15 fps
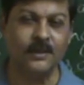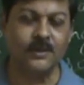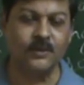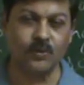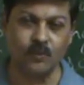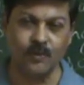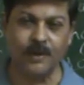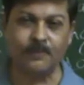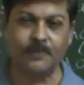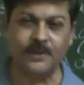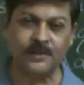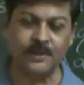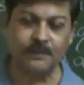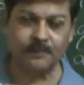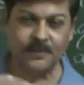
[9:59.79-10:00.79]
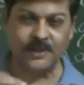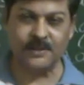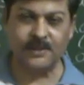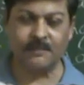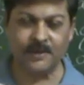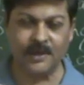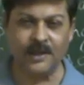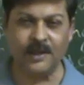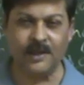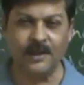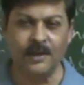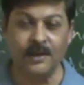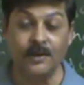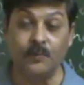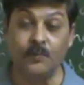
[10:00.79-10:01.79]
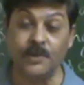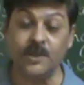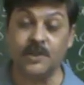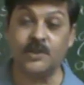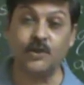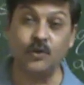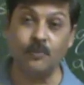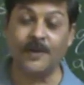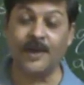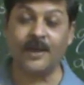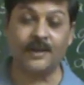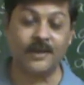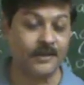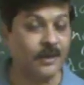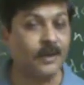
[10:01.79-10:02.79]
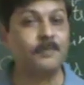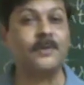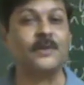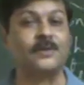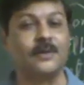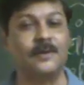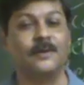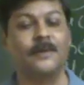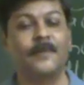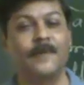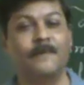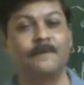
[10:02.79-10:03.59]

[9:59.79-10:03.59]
So one person pays the money which is due by another person.